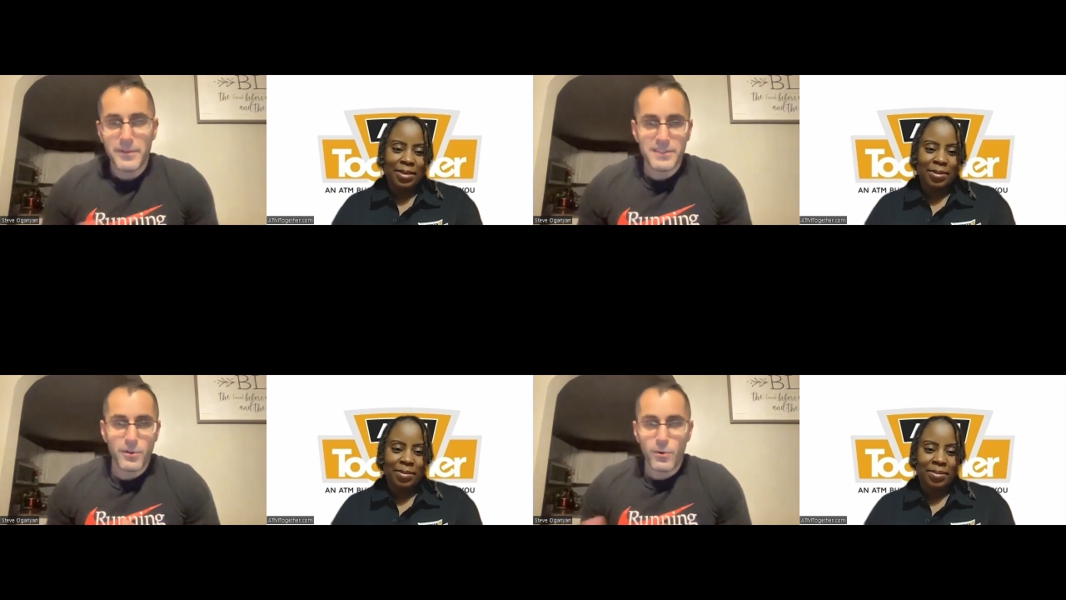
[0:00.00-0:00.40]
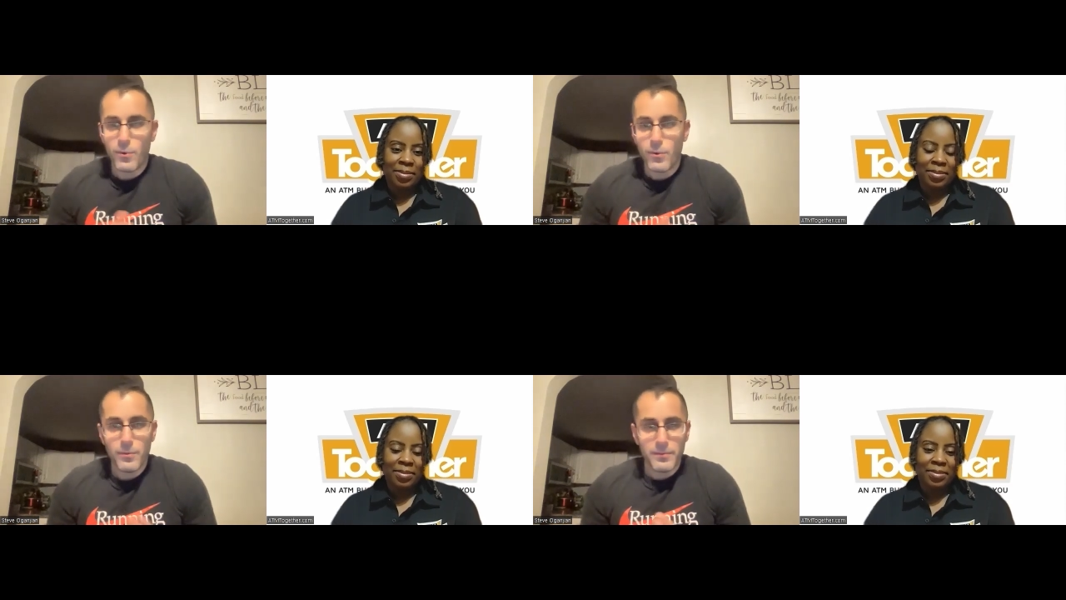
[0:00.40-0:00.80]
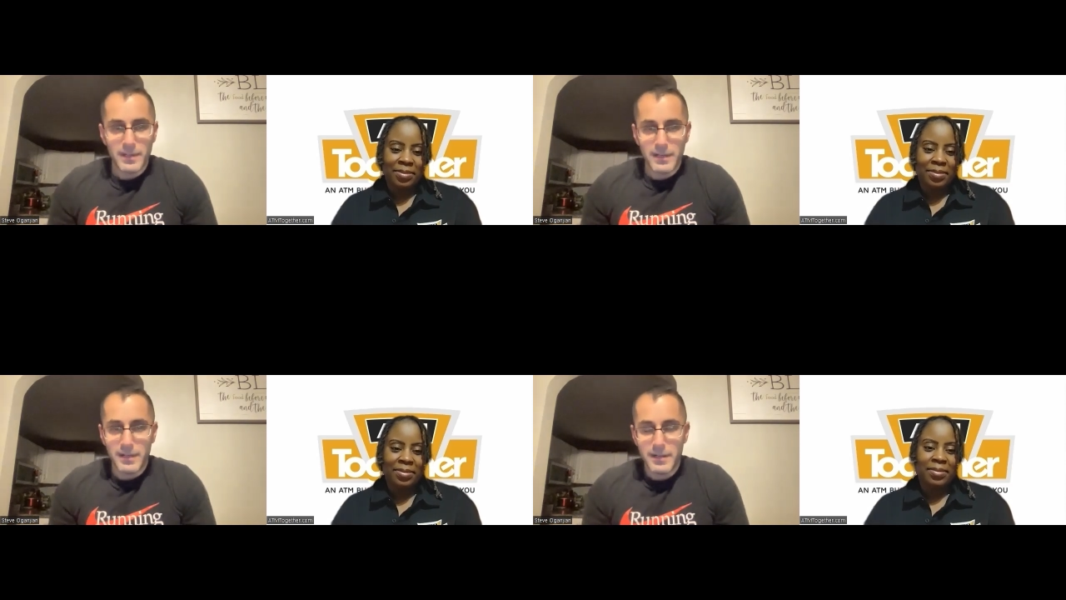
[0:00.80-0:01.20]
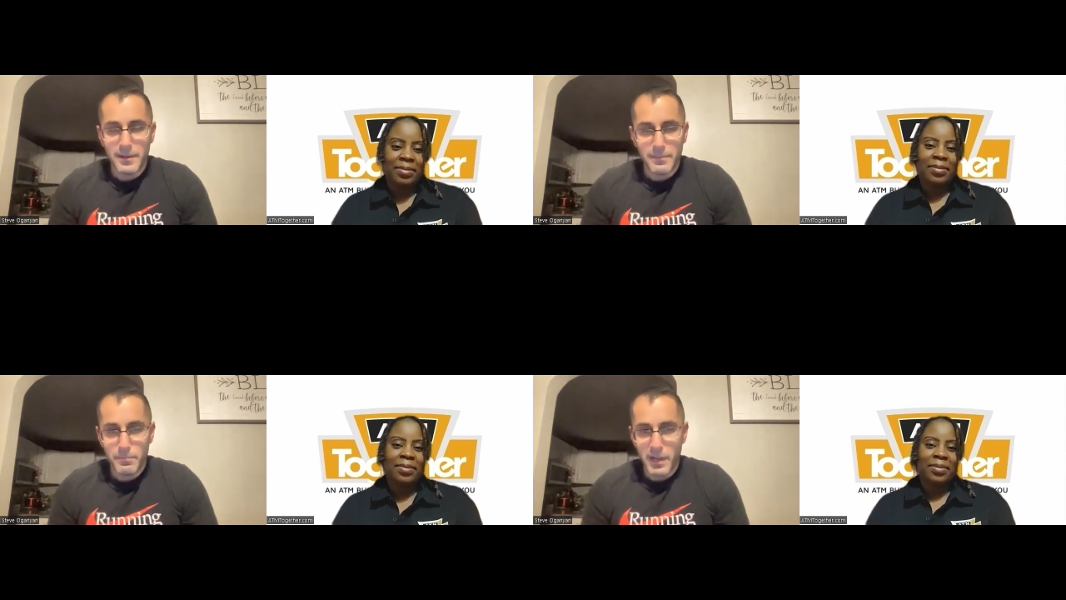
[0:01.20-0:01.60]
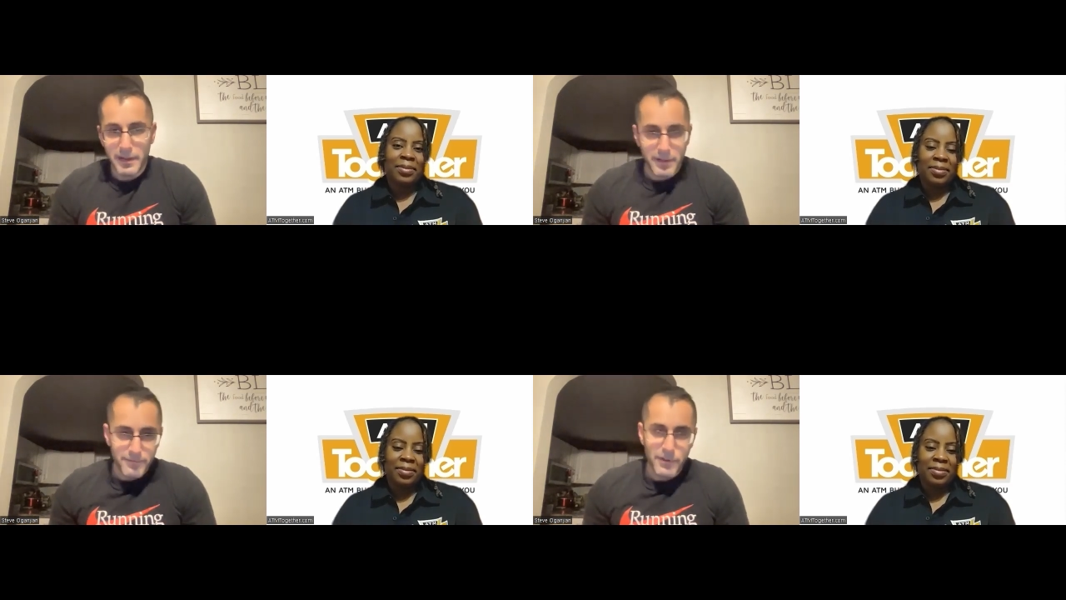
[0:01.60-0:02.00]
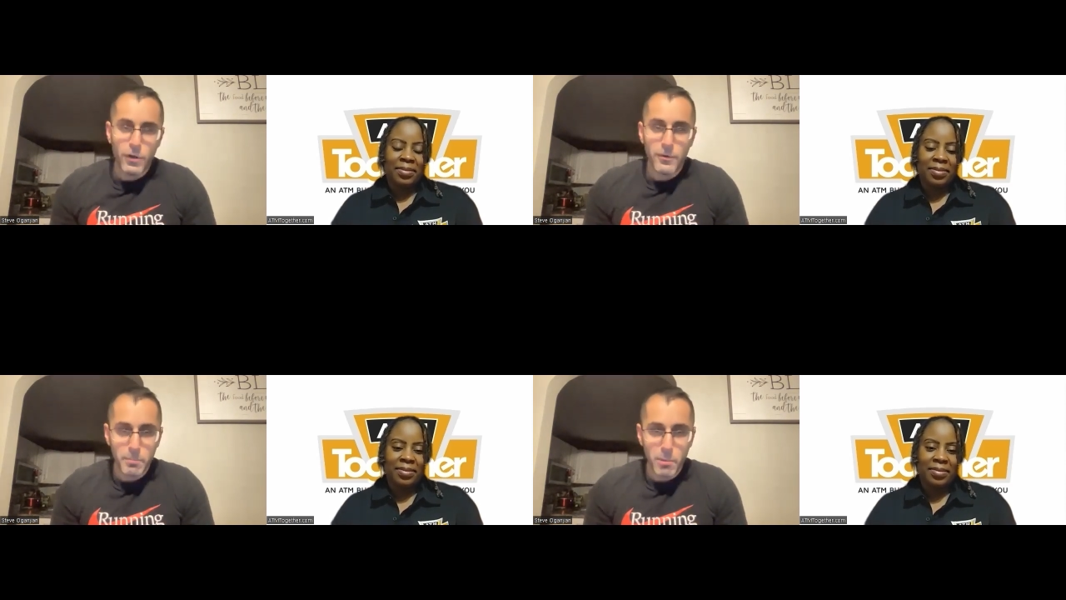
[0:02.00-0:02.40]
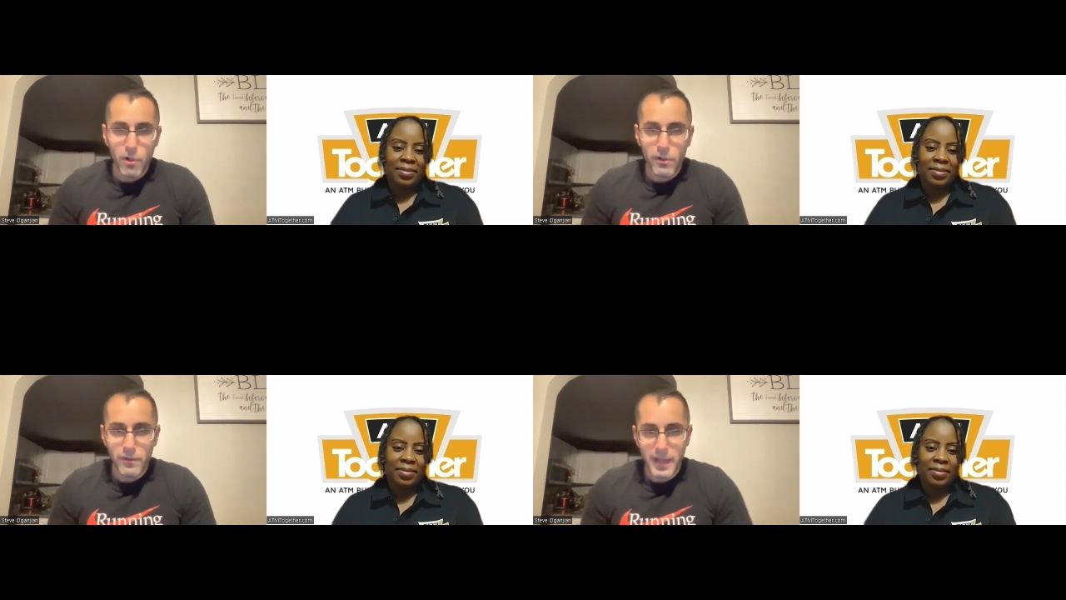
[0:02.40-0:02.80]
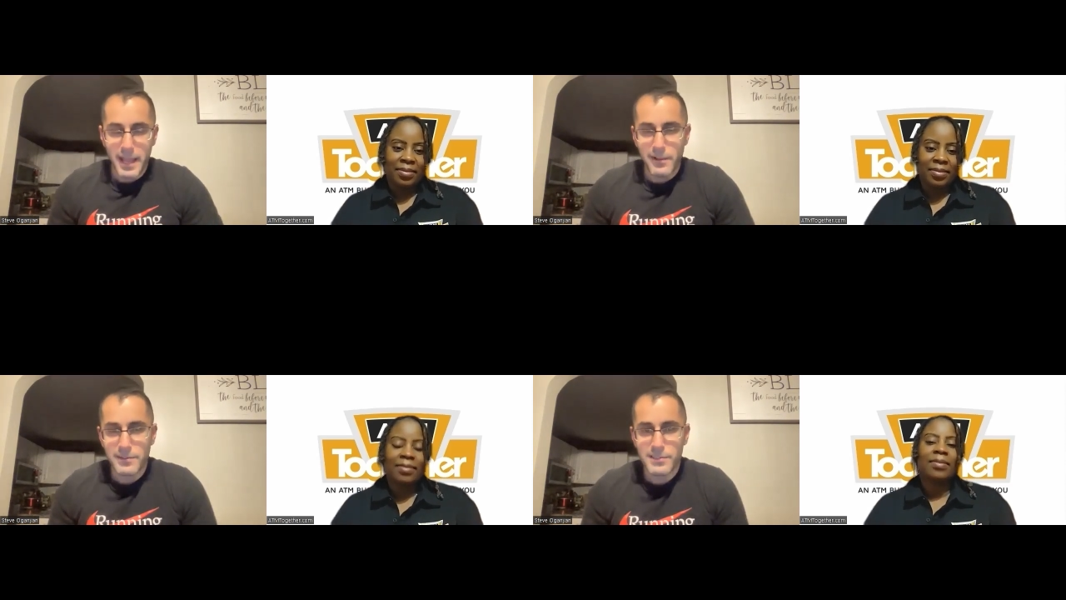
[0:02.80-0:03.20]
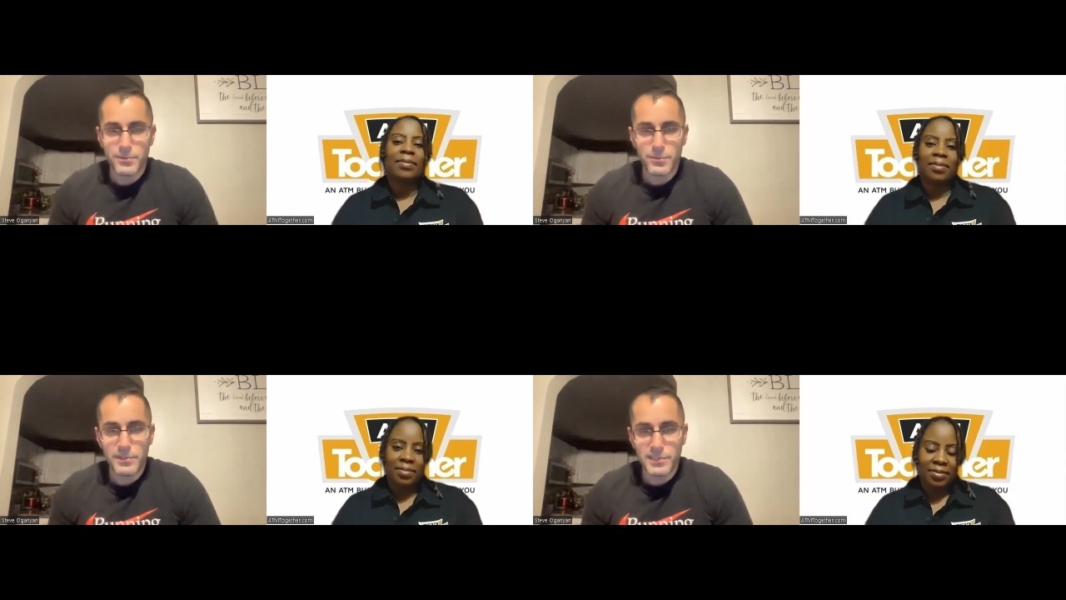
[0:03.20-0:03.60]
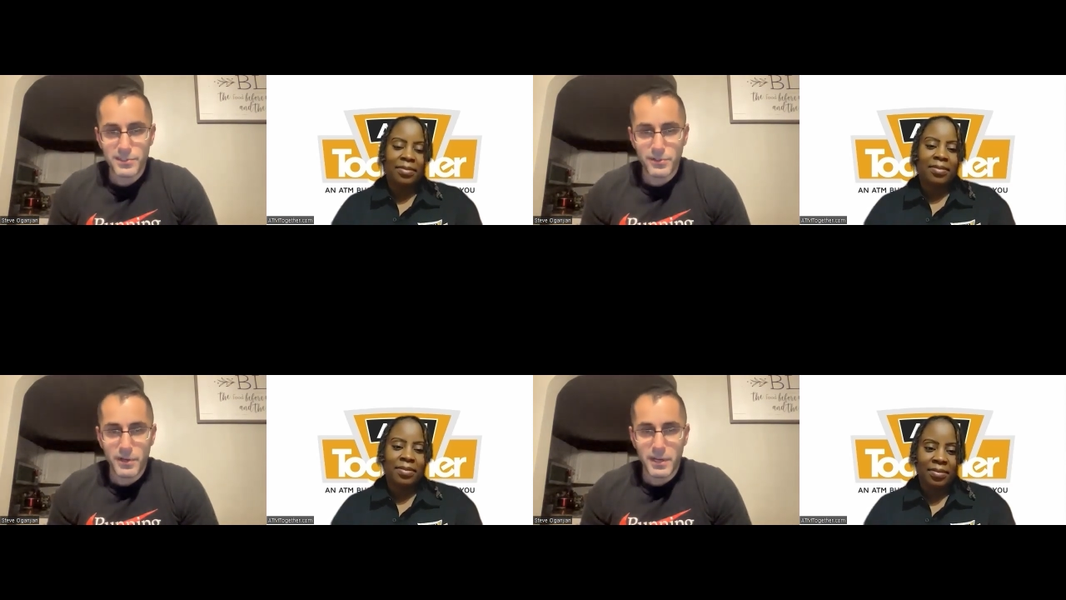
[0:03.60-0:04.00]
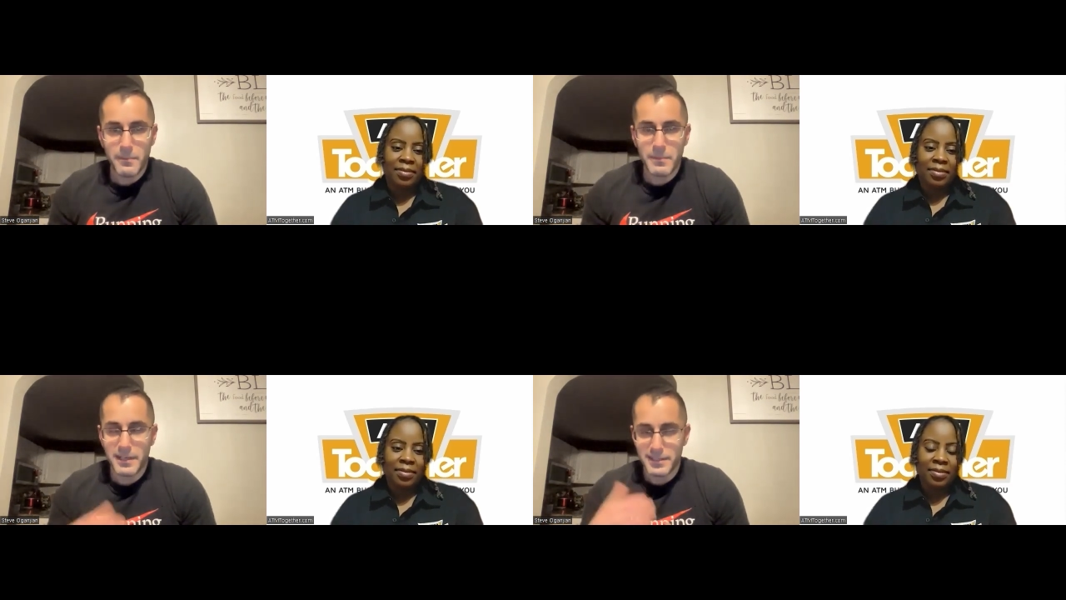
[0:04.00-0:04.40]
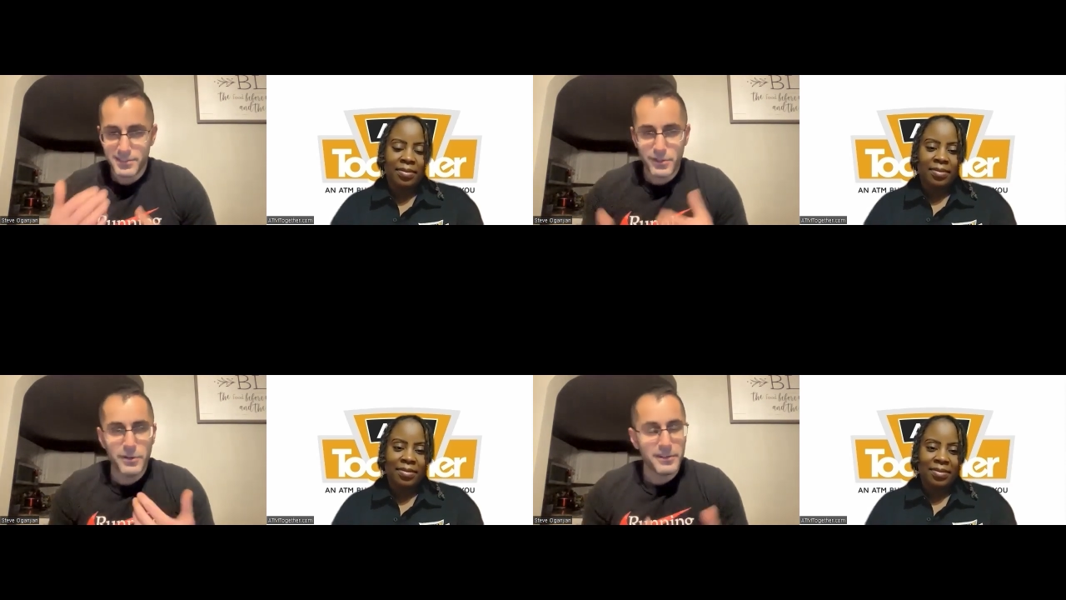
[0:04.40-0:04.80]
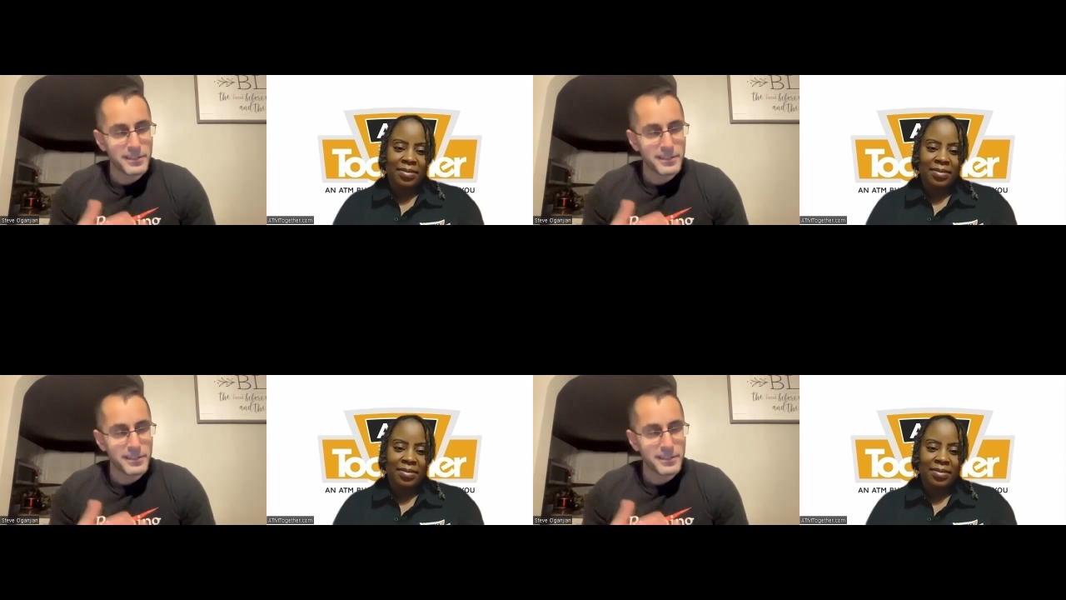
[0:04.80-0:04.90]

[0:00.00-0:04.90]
Speaker 1: this whole, uh, I, I follow Paul Alex through Instagram, and I started